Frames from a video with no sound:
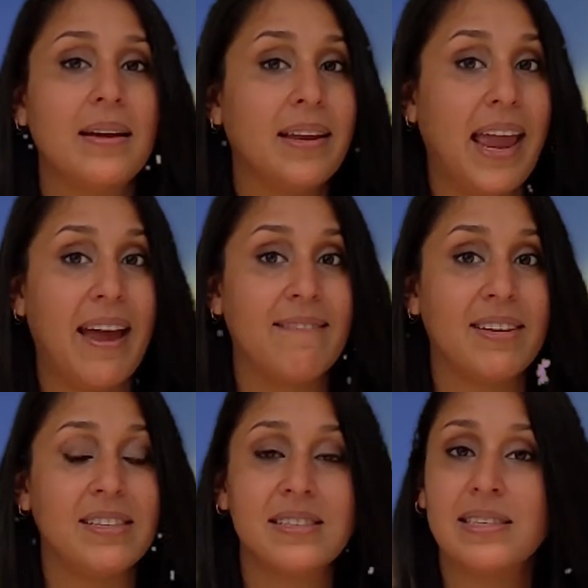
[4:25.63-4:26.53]

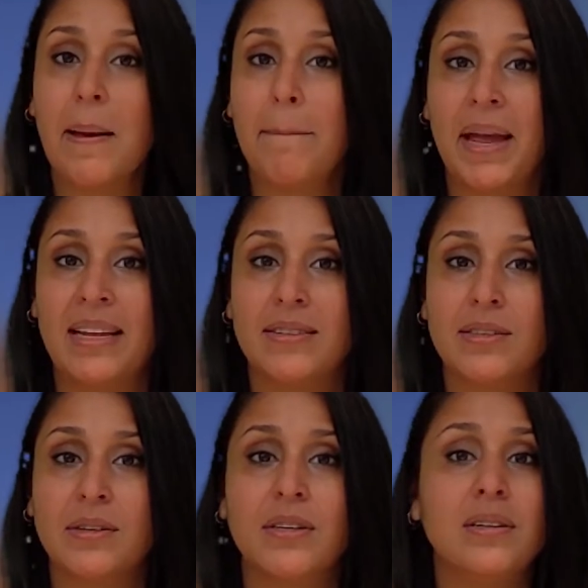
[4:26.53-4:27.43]
canvas,
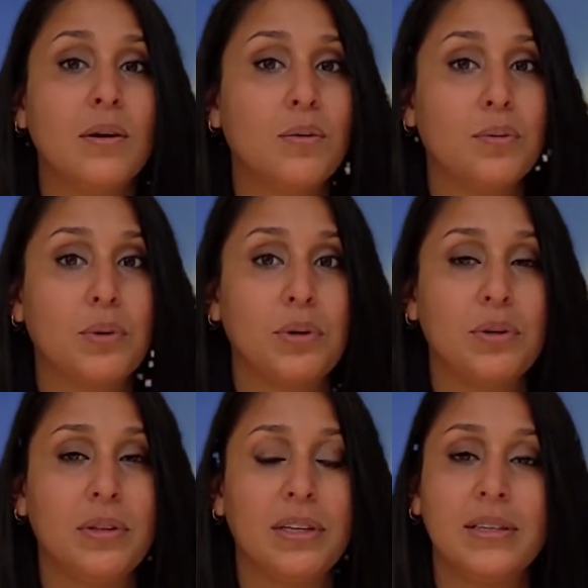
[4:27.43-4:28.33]
pencil,
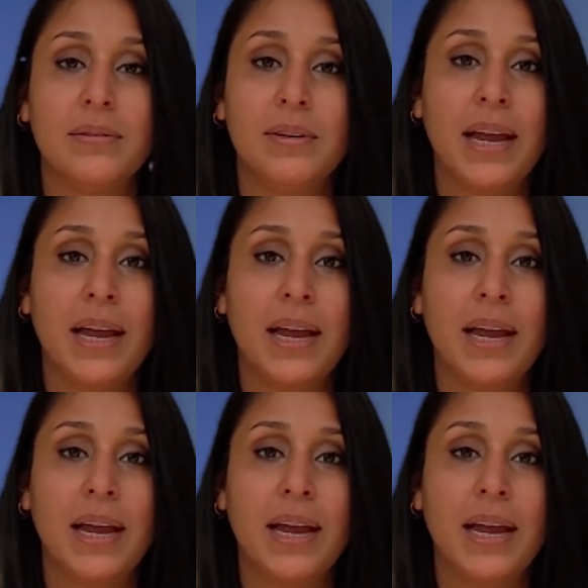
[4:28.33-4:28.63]
ruler,